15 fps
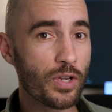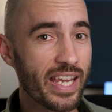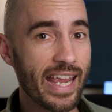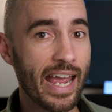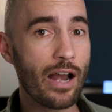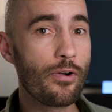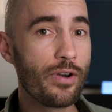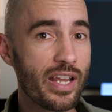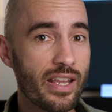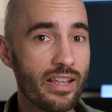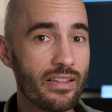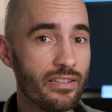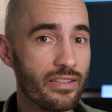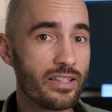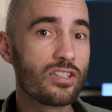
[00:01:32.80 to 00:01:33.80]

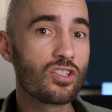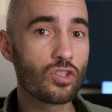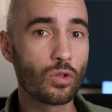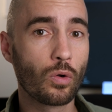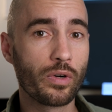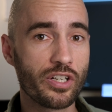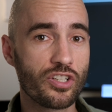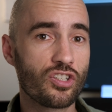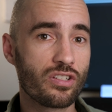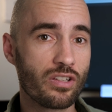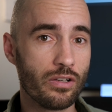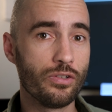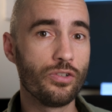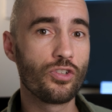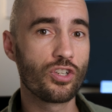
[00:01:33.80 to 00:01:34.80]
carry this storage
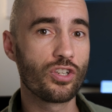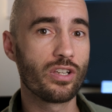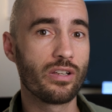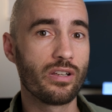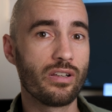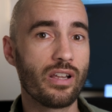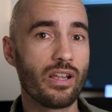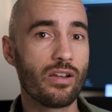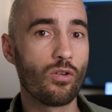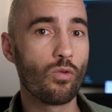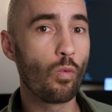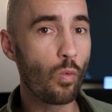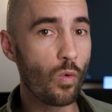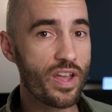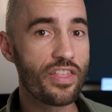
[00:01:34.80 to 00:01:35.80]
solution
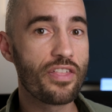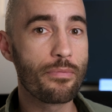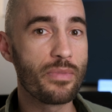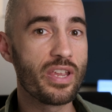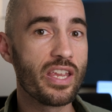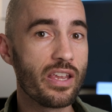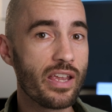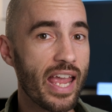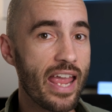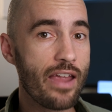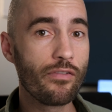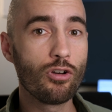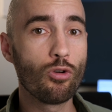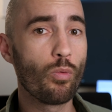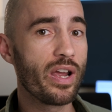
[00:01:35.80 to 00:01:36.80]
with me
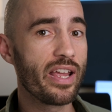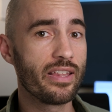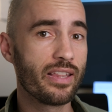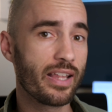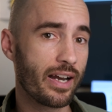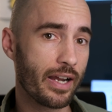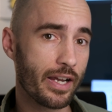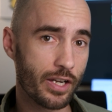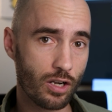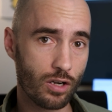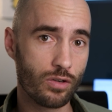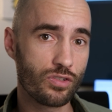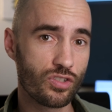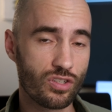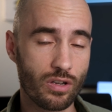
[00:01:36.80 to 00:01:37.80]
everywhere that I
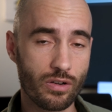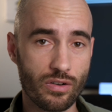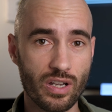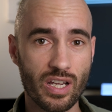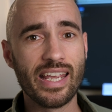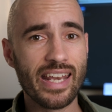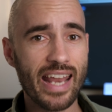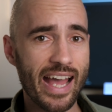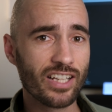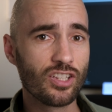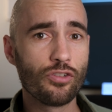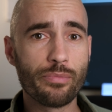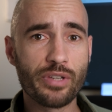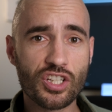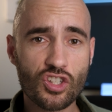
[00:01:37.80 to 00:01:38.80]
go. So it had
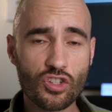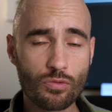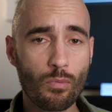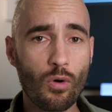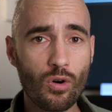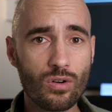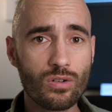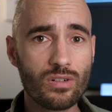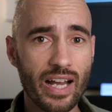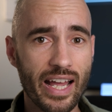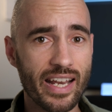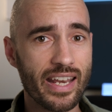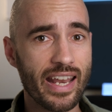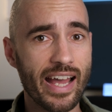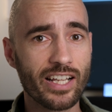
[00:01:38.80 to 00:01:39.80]
to be small
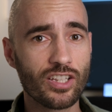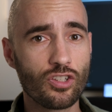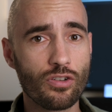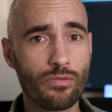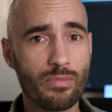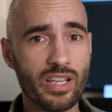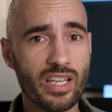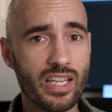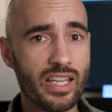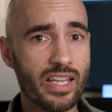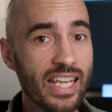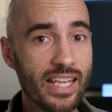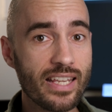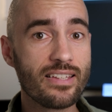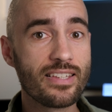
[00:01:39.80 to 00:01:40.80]
and it had to be
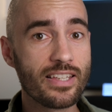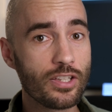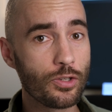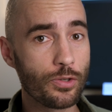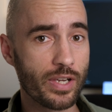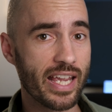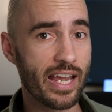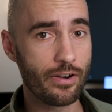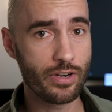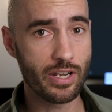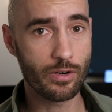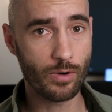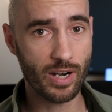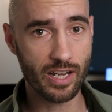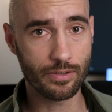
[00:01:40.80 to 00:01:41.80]
easy to carry
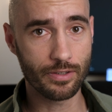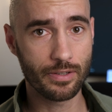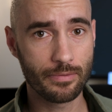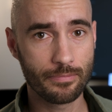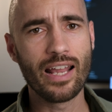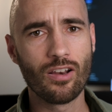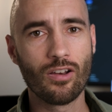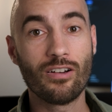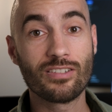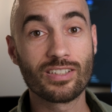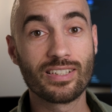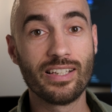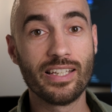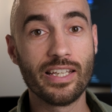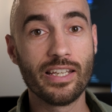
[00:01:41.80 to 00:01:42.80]
around. And
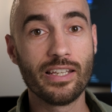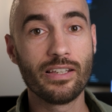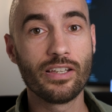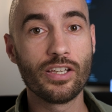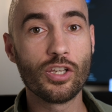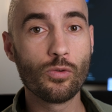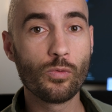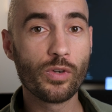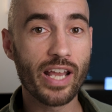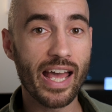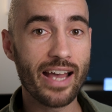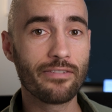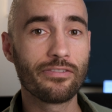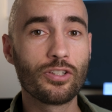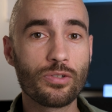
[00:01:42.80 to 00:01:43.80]
lastly, you would
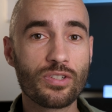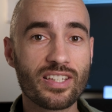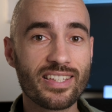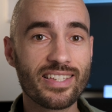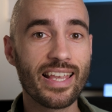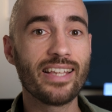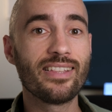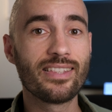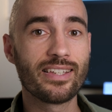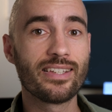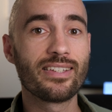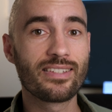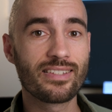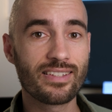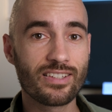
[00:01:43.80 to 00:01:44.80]
have to set
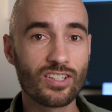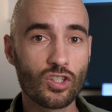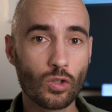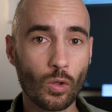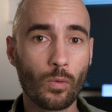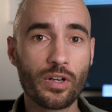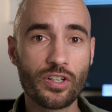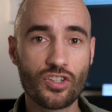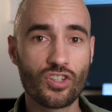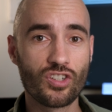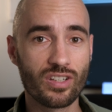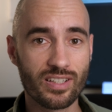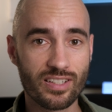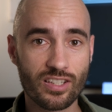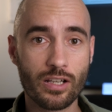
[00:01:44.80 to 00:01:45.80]
this
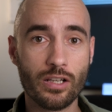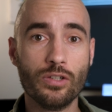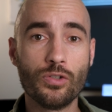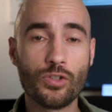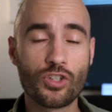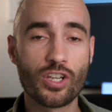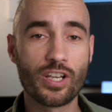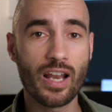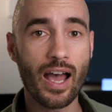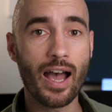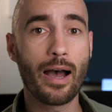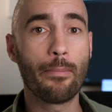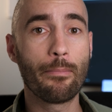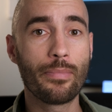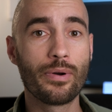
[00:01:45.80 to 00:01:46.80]
storage solution
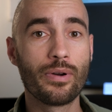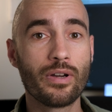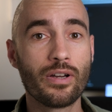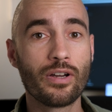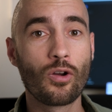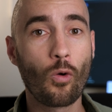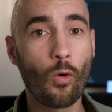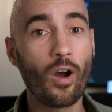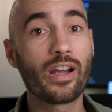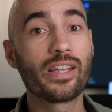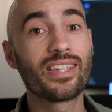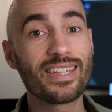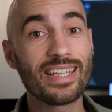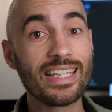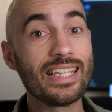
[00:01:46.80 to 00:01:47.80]
up
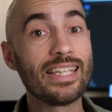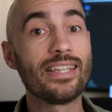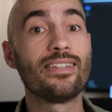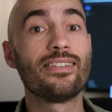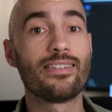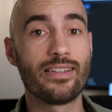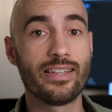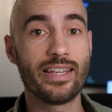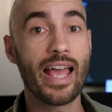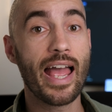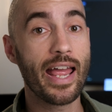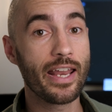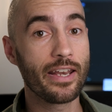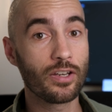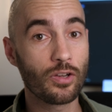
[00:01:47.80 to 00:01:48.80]
quite easily
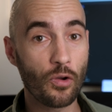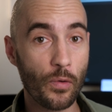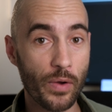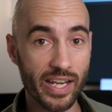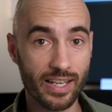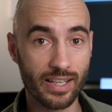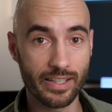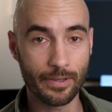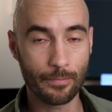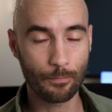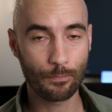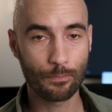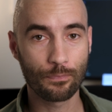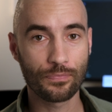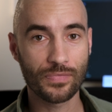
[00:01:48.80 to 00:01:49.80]
and quickly.
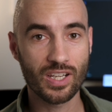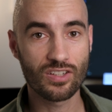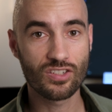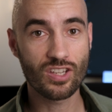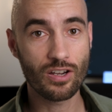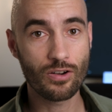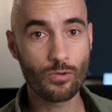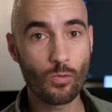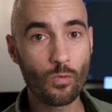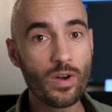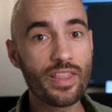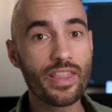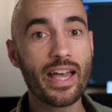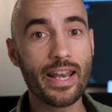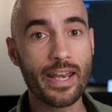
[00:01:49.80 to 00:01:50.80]
So
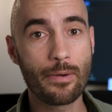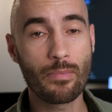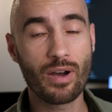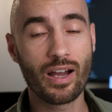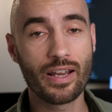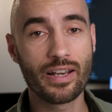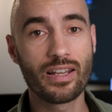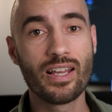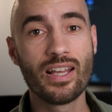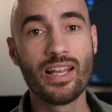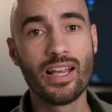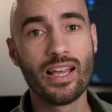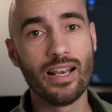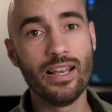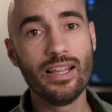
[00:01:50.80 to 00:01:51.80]
with that in mind,
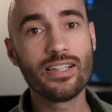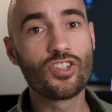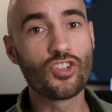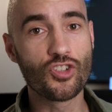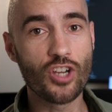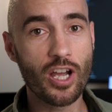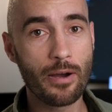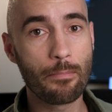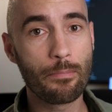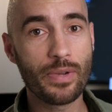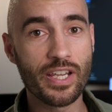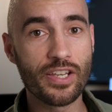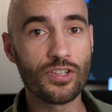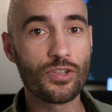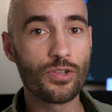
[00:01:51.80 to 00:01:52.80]
let's jump
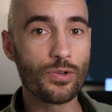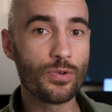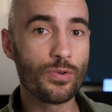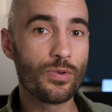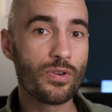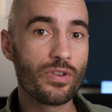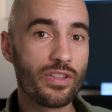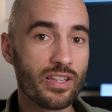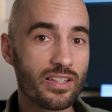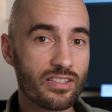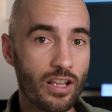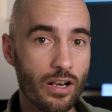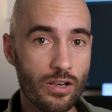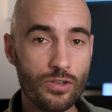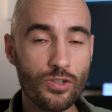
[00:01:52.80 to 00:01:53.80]
into the
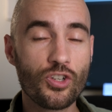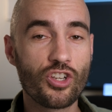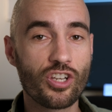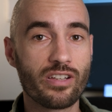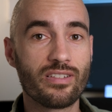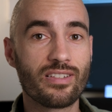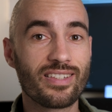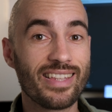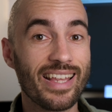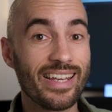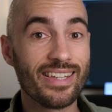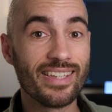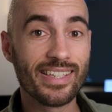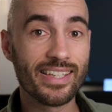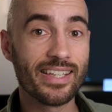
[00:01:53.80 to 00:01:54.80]
solutions
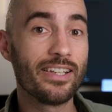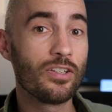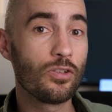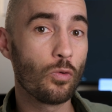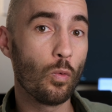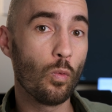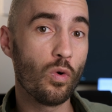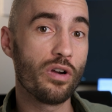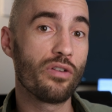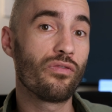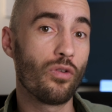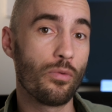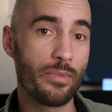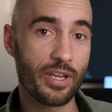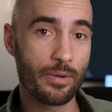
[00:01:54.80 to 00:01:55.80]
that didn't work
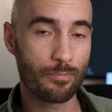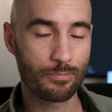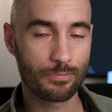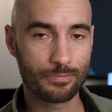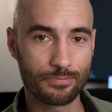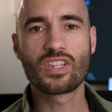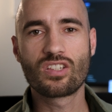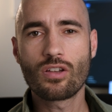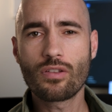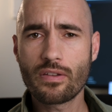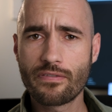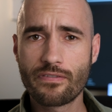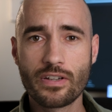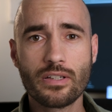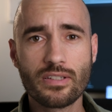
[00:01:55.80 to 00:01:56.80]
for me. So the
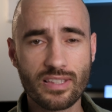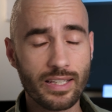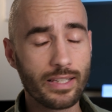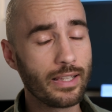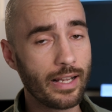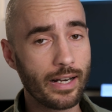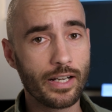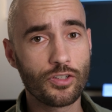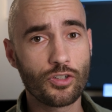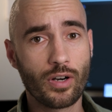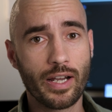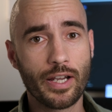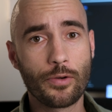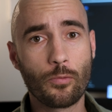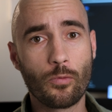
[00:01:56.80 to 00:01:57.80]
first thing that I
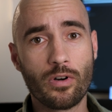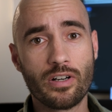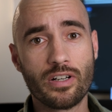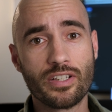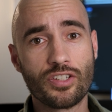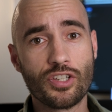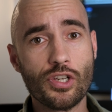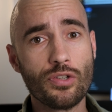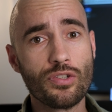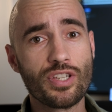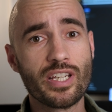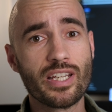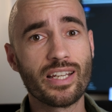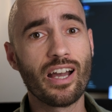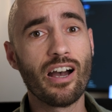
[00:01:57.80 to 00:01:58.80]
tried was
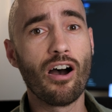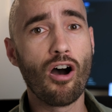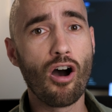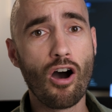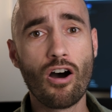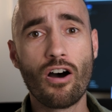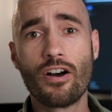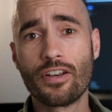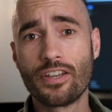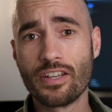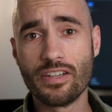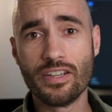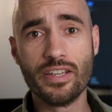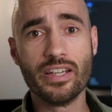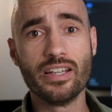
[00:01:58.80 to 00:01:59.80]
using a
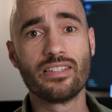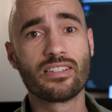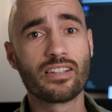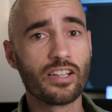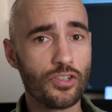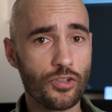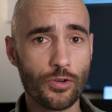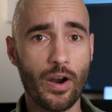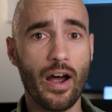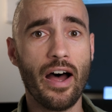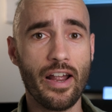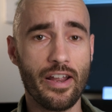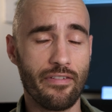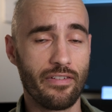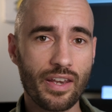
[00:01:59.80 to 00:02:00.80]
hard disk
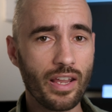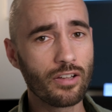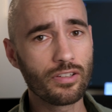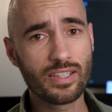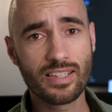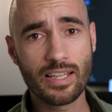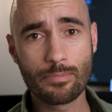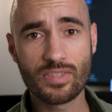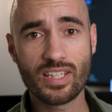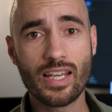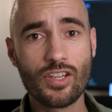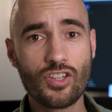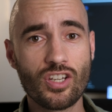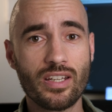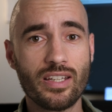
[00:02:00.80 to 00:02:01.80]
drive. Now the
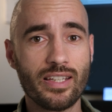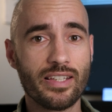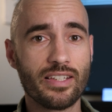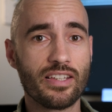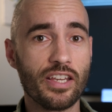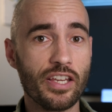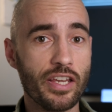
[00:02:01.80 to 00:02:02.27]
temptation is